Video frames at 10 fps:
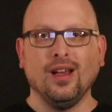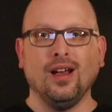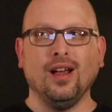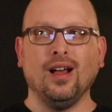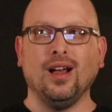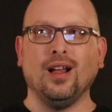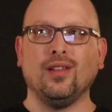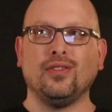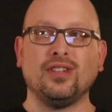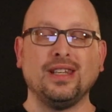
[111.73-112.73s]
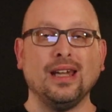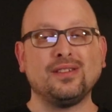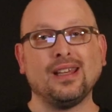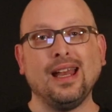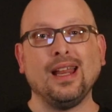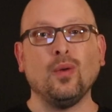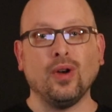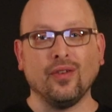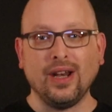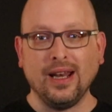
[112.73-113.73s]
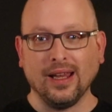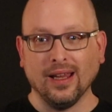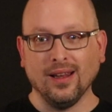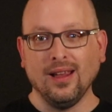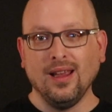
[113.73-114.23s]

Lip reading: to give to anyone reading it.